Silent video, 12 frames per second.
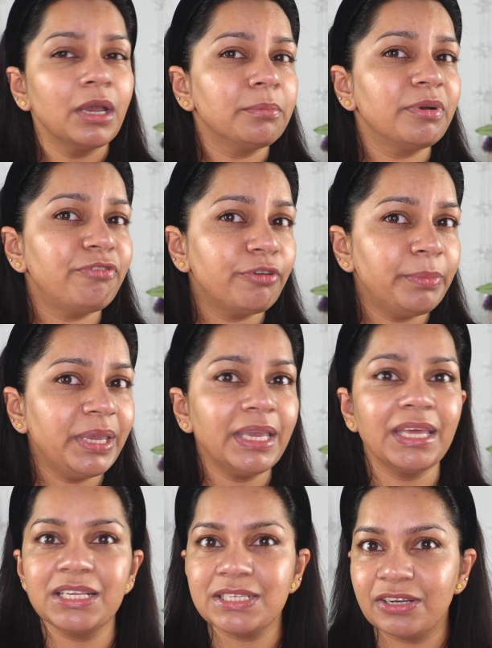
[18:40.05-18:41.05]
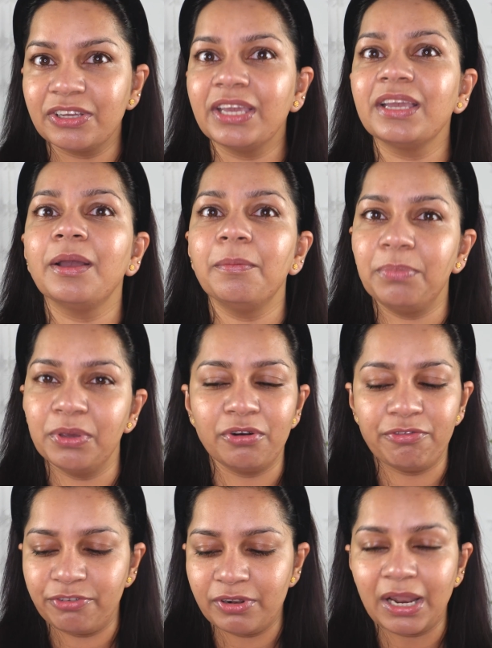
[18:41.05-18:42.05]
But for me, it is looking
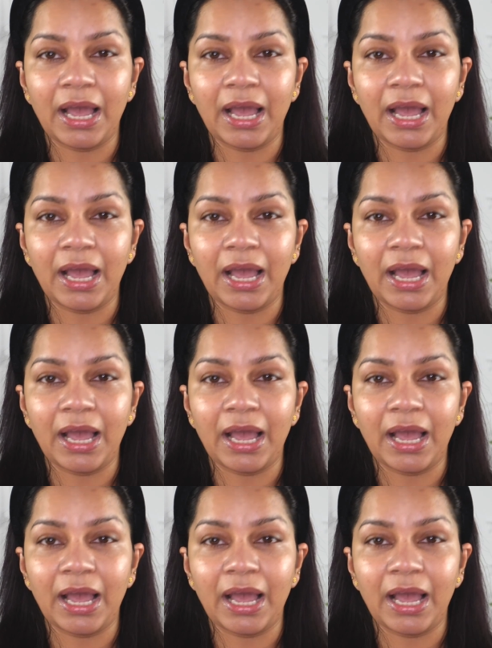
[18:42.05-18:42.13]
beautiful.